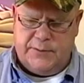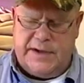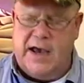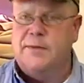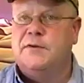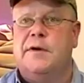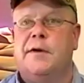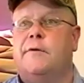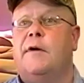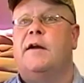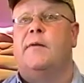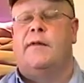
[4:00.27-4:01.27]
It was absolutely
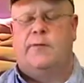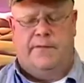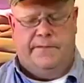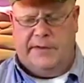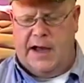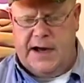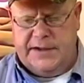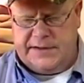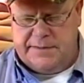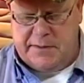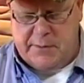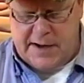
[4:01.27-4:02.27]
incredible. There were flies
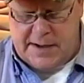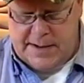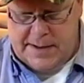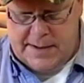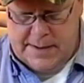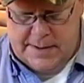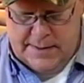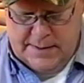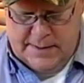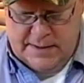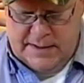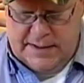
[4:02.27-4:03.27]
everywhere.
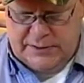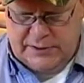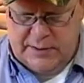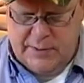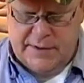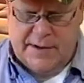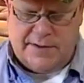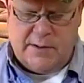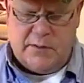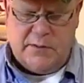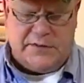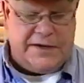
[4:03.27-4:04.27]
Initially, we thought they
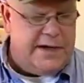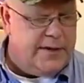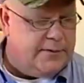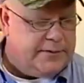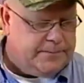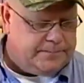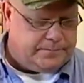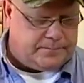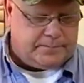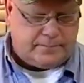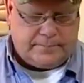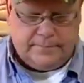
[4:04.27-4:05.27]
were mosquitoes.
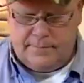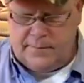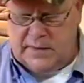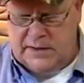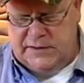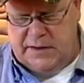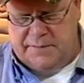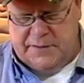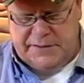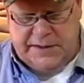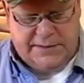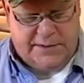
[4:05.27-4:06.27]
So the
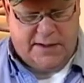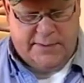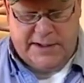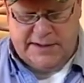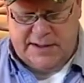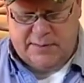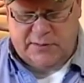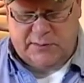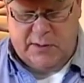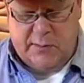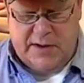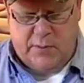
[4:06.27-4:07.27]
first thing Tom and I did was
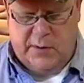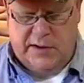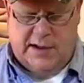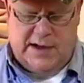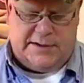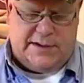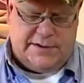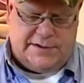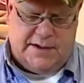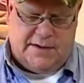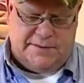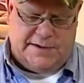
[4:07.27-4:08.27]
we went and we locked
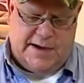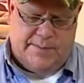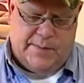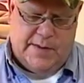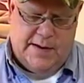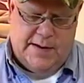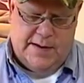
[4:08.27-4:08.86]
ourselves up